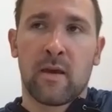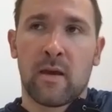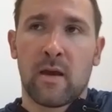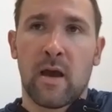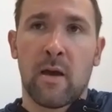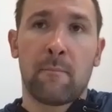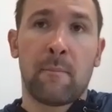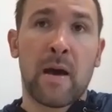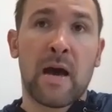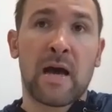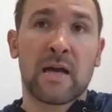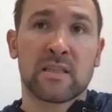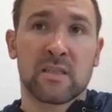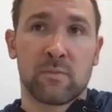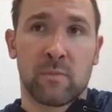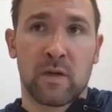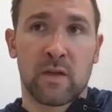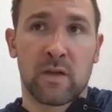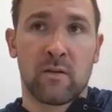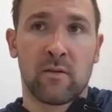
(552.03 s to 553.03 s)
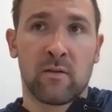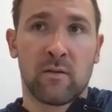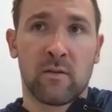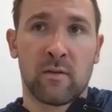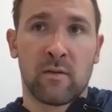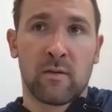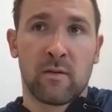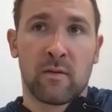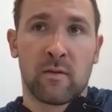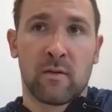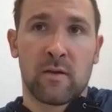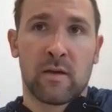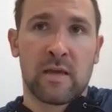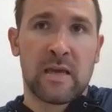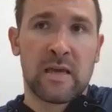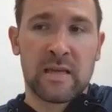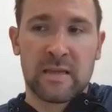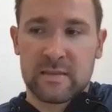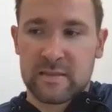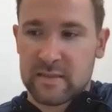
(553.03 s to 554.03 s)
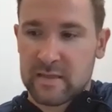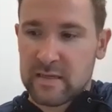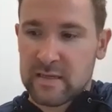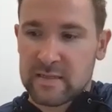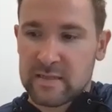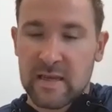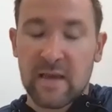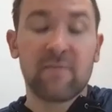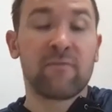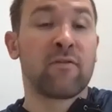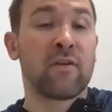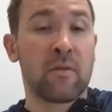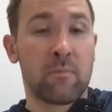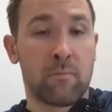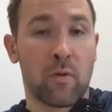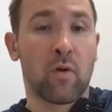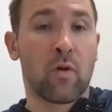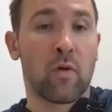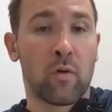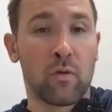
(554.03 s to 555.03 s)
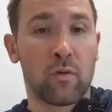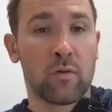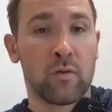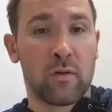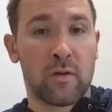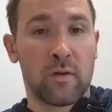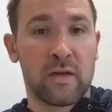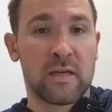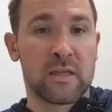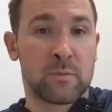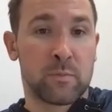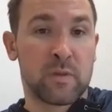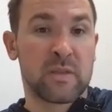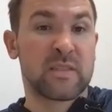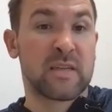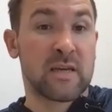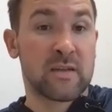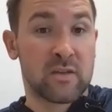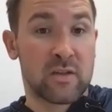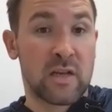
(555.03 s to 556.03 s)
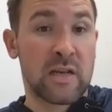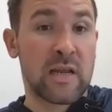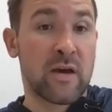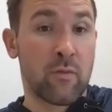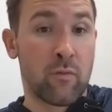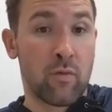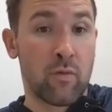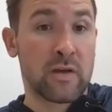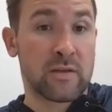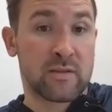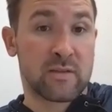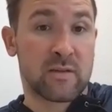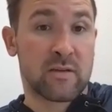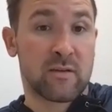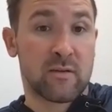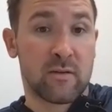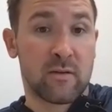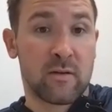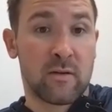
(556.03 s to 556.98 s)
A batsman is every ball is potentially a risk.